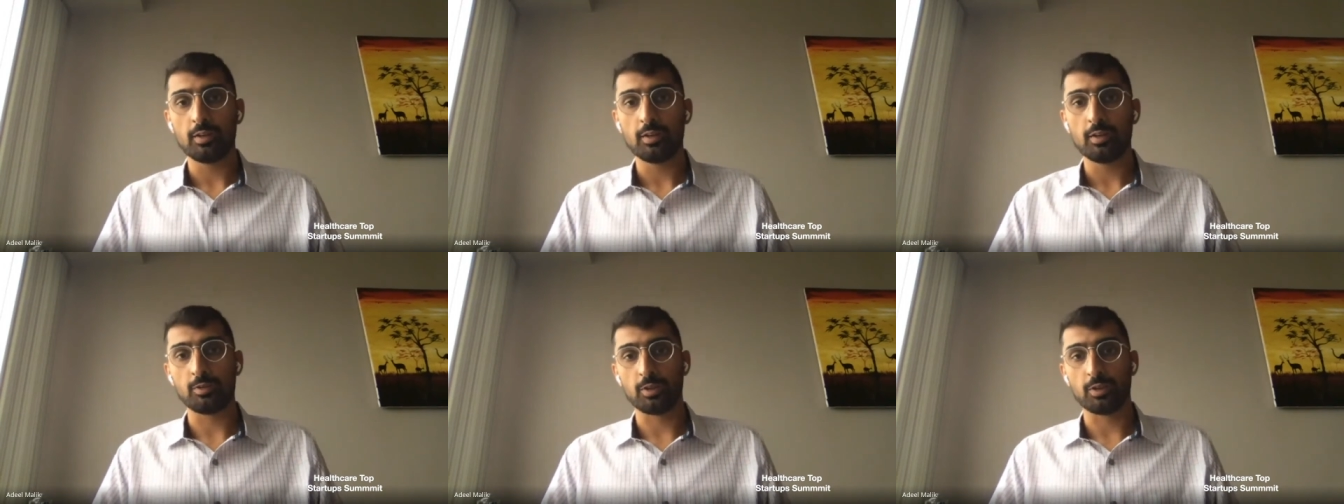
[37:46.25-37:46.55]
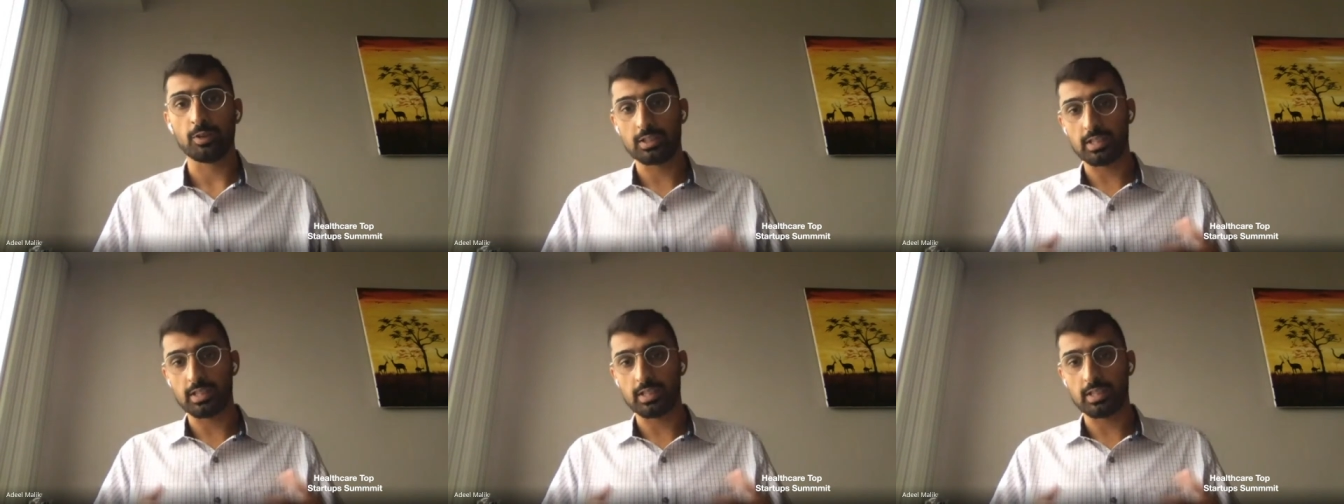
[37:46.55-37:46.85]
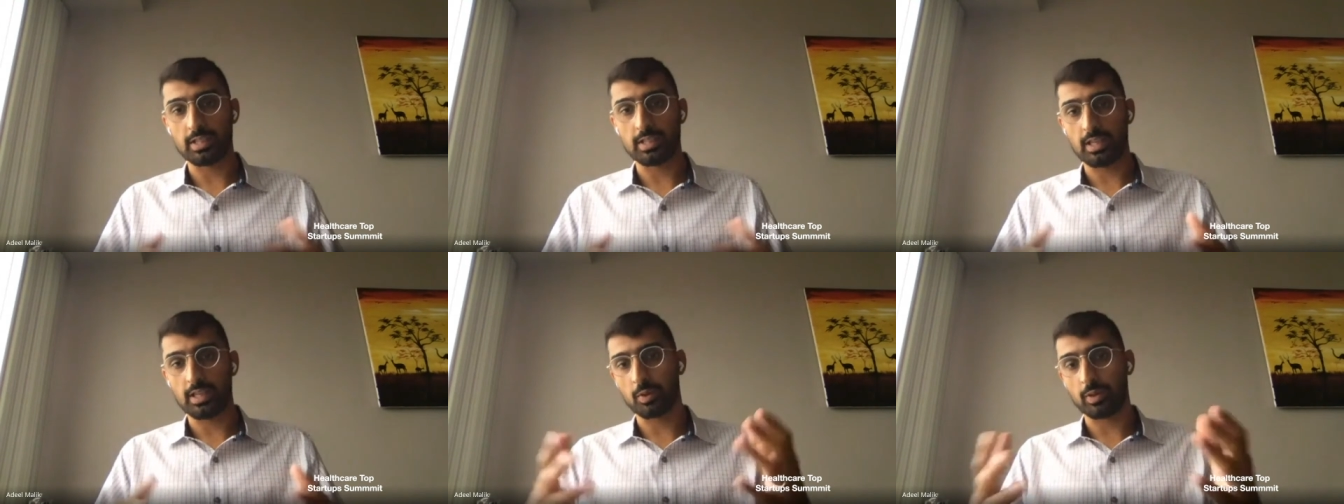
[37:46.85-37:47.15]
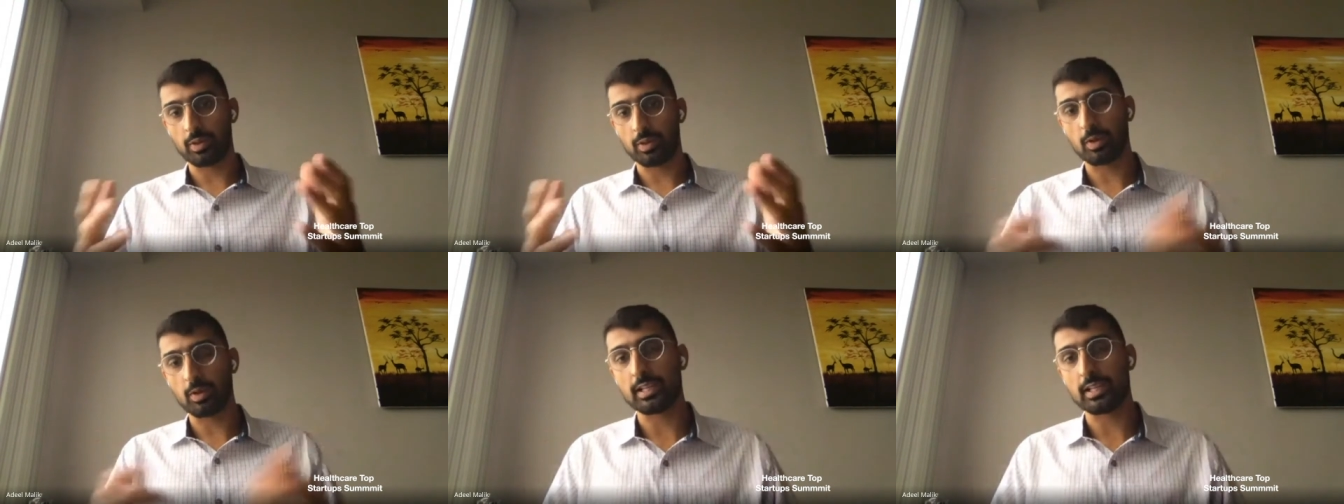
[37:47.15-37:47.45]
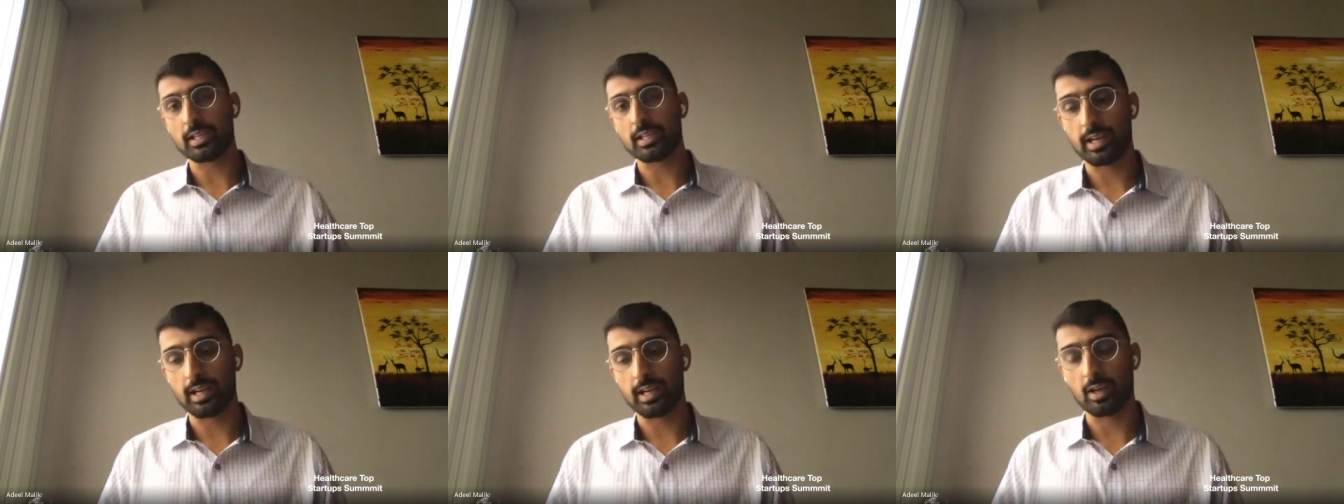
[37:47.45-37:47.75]
for example, like right
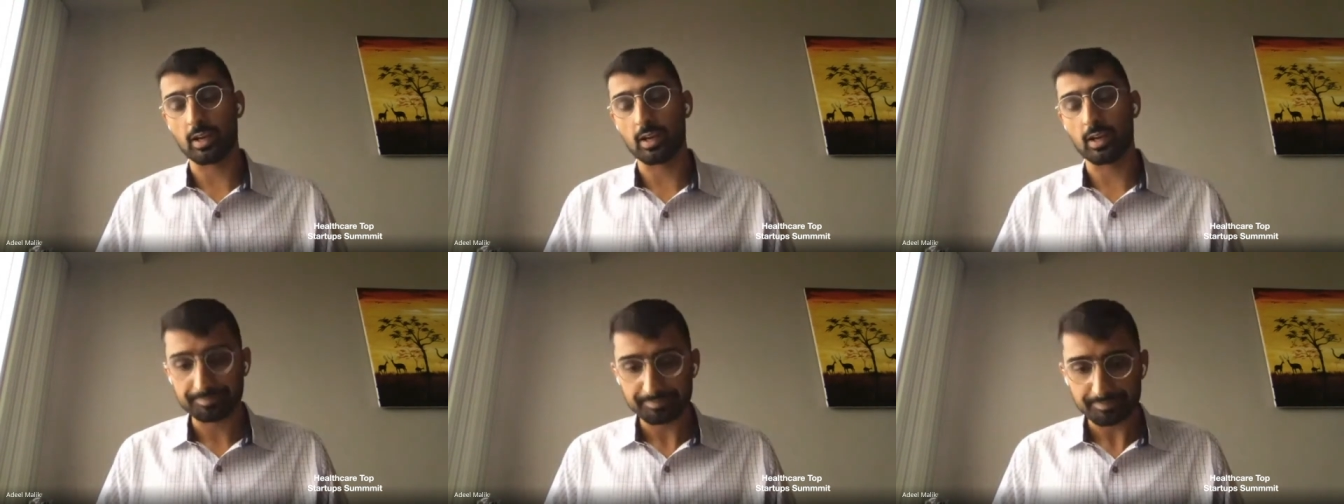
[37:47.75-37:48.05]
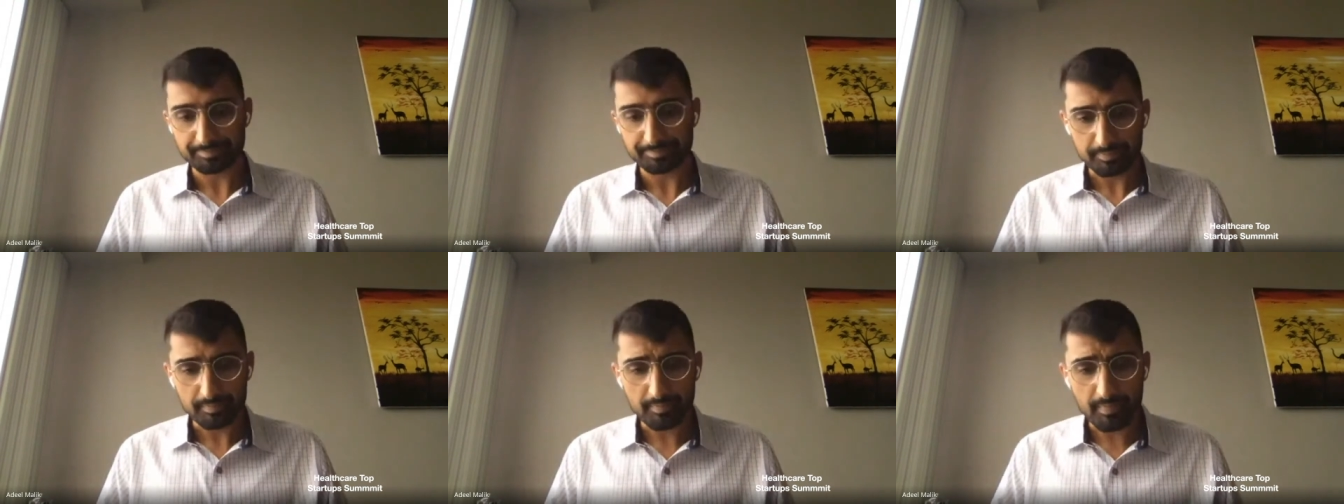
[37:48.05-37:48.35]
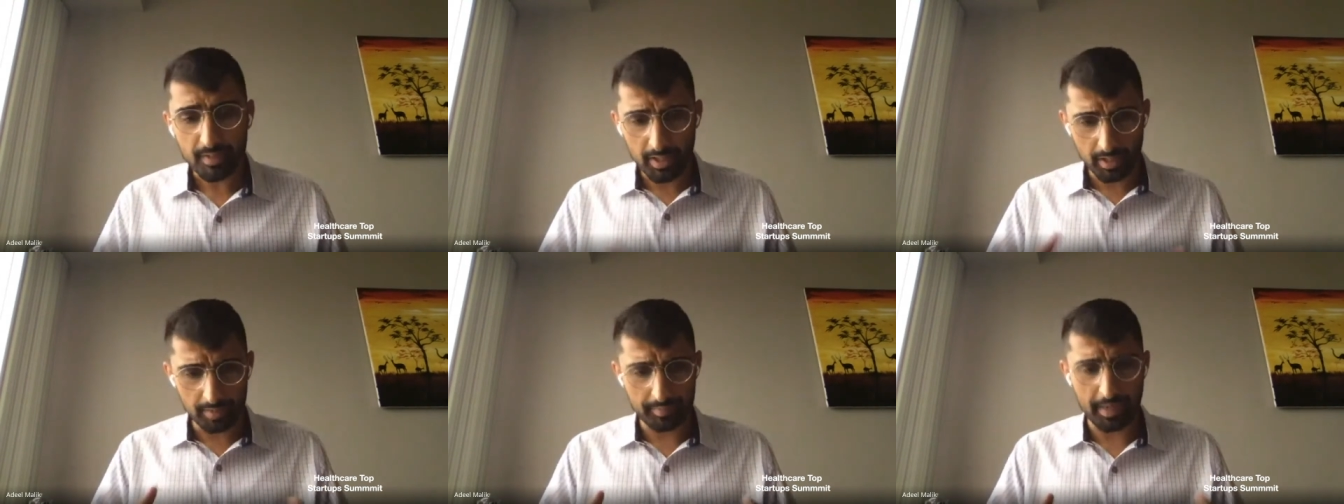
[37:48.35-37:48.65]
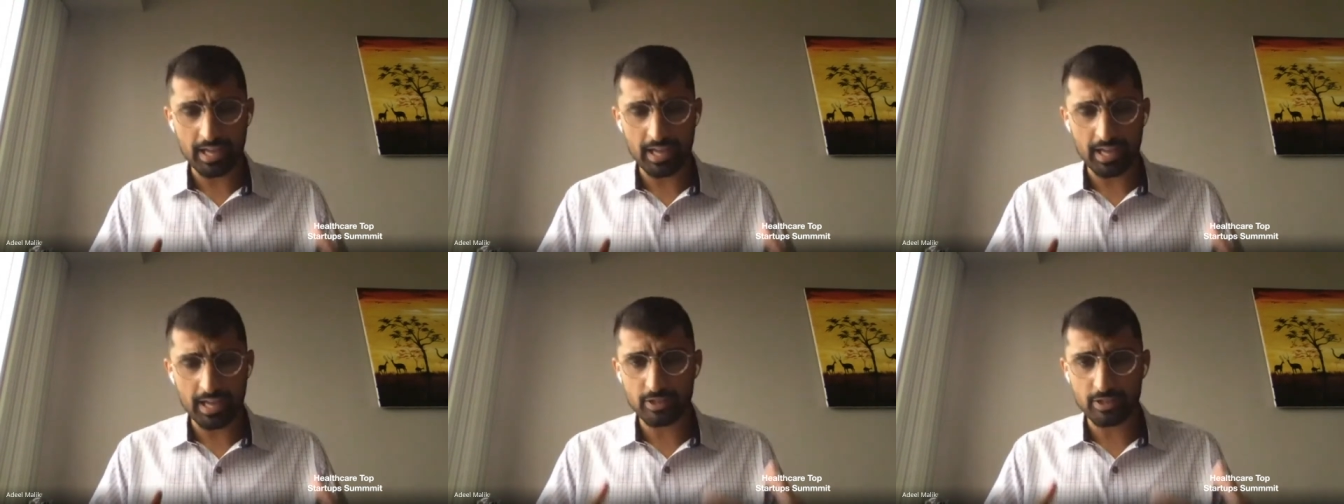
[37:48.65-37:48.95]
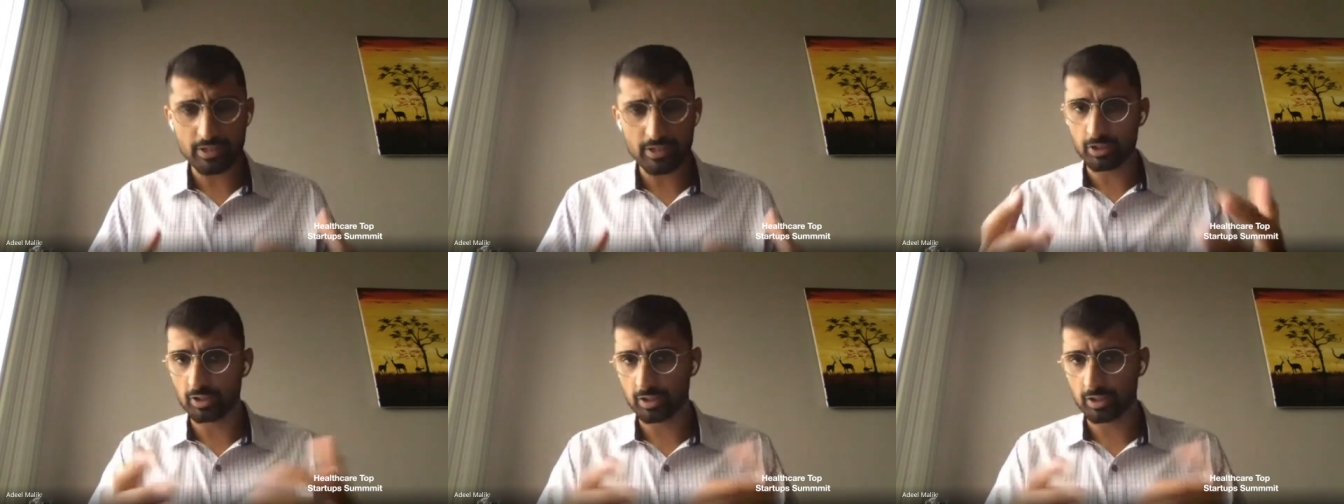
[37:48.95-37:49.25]
now, imagine
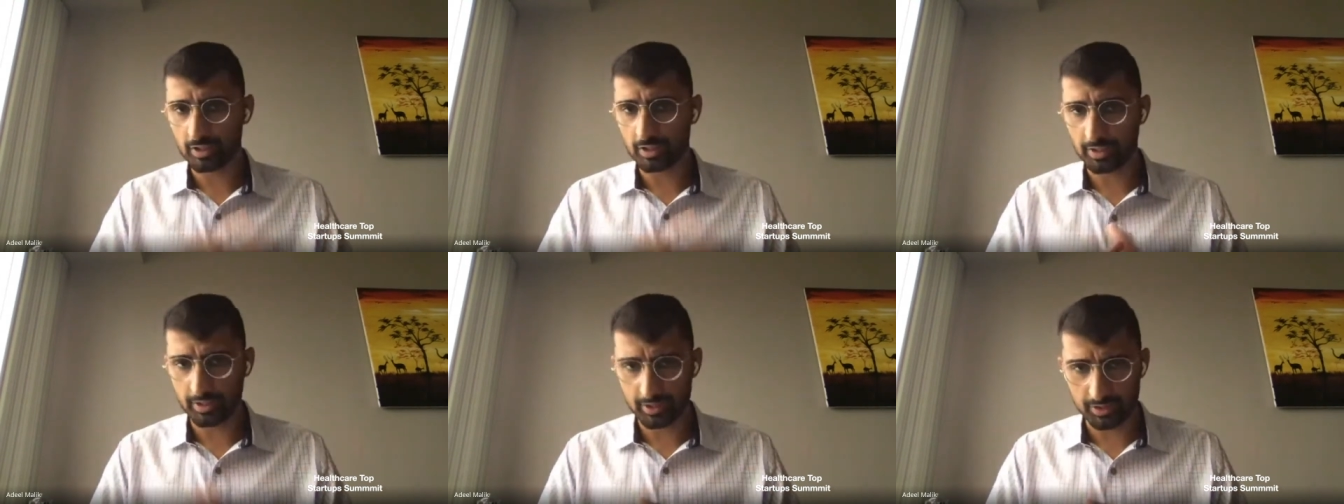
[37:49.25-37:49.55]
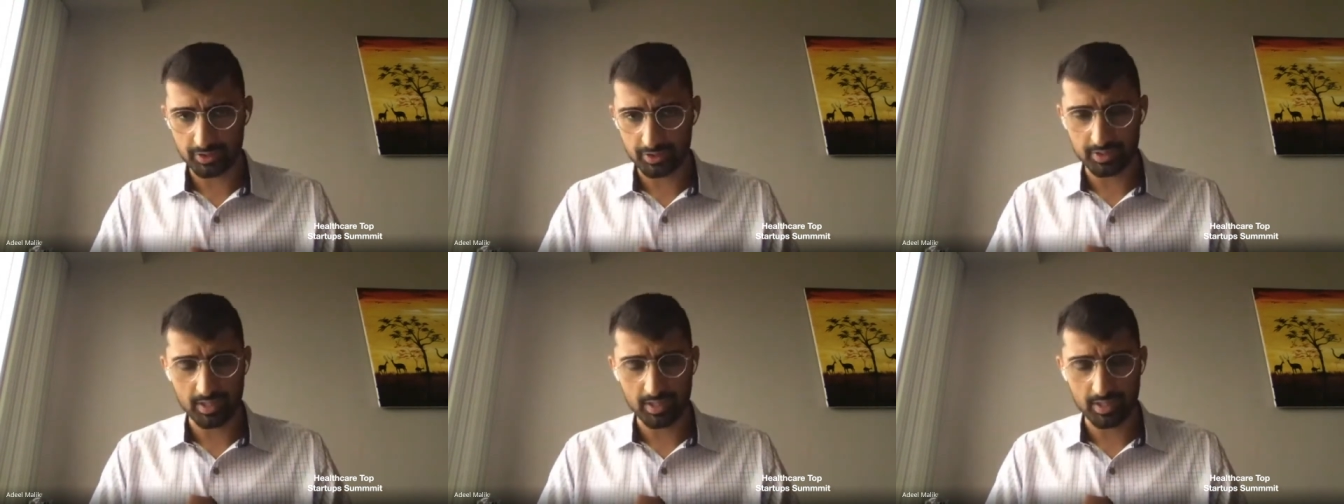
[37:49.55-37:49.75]
you're a Clearstep